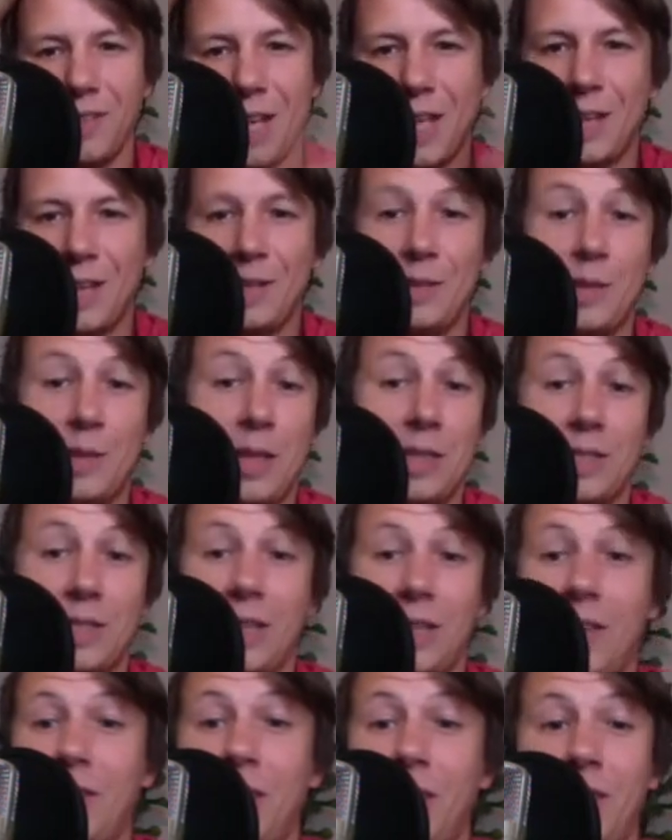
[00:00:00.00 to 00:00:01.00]
And they
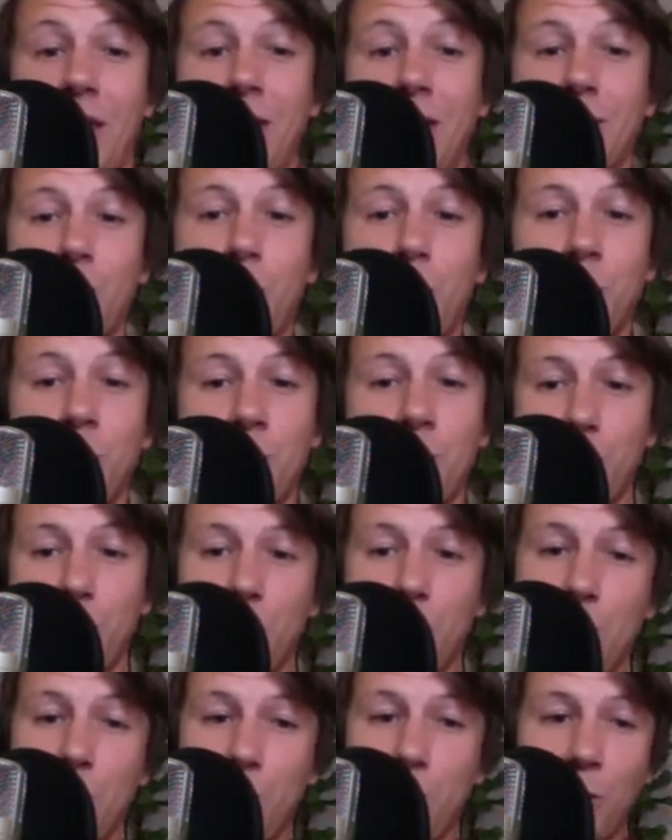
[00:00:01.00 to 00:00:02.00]
said that that's supposed to
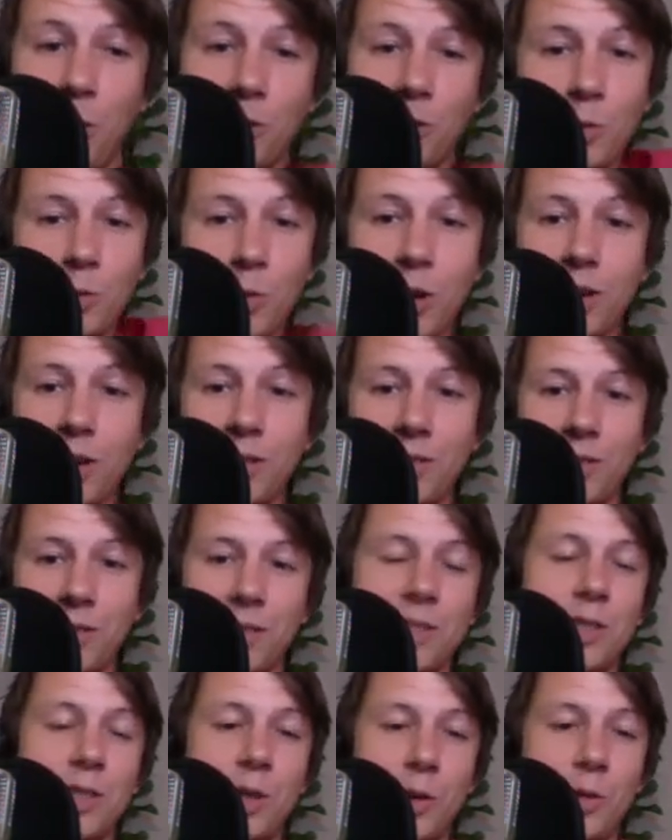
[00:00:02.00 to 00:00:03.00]
help keep bugs away
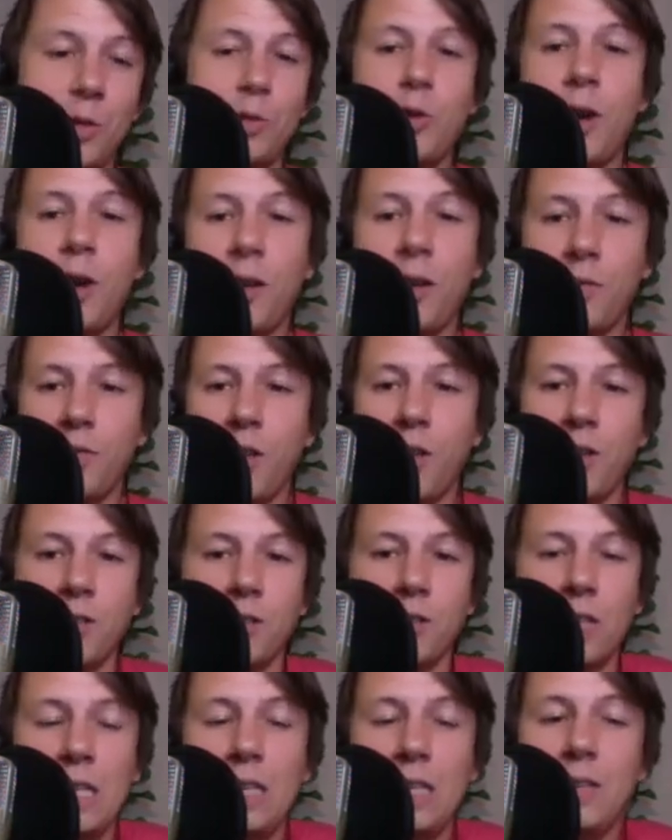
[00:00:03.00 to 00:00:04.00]
because, the dragonflies
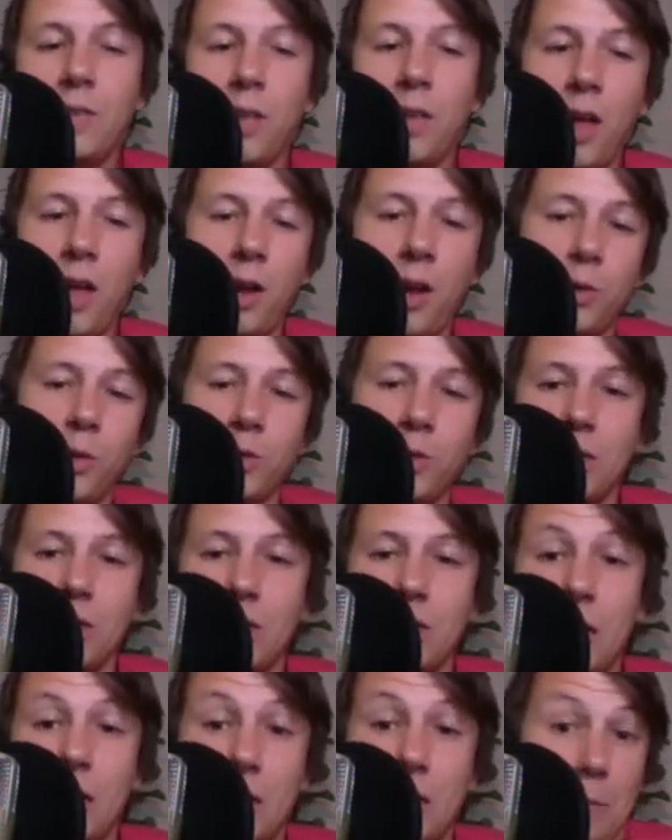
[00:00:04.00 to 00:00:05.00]
will eat a lot of those
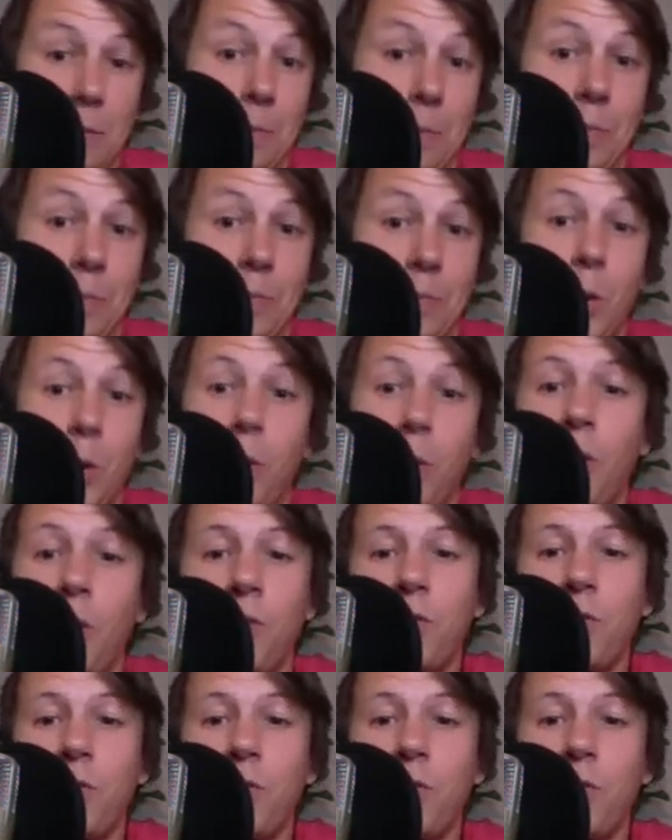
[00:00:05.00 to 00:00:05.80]
insects. Don't know if